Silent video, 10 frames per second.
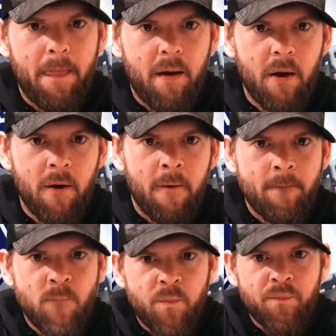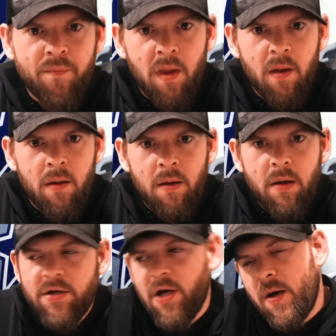Huh?
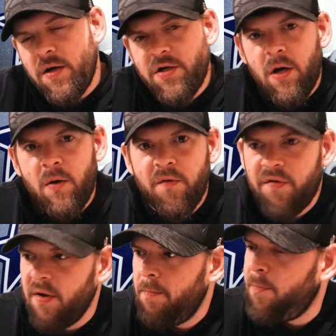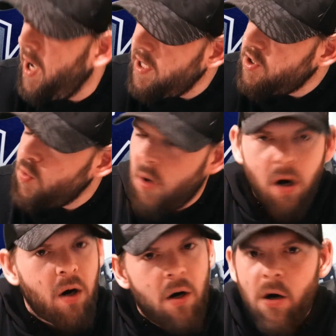Jerry Jones done paid you
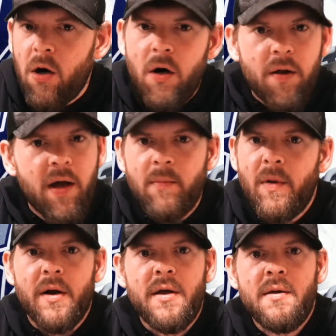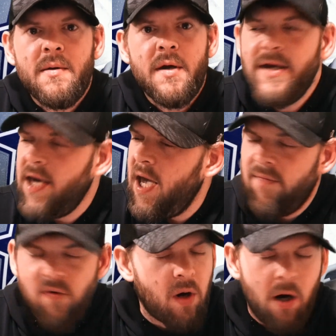all that money. He
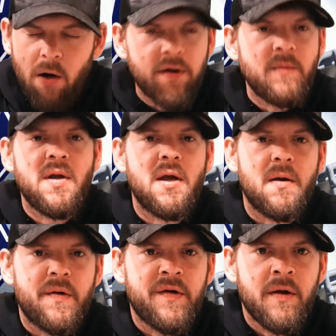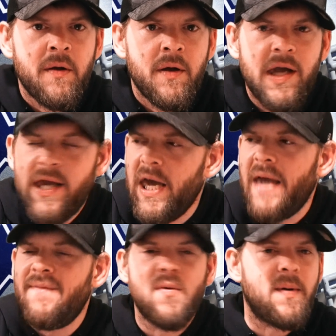gave you all them years. He
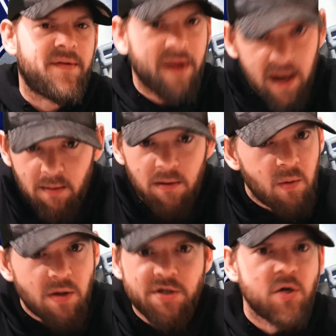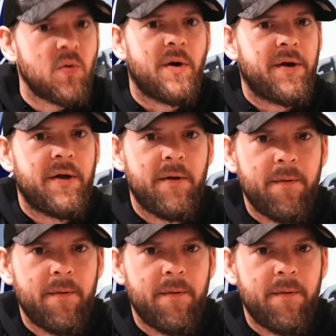gave you exactly what you wanted.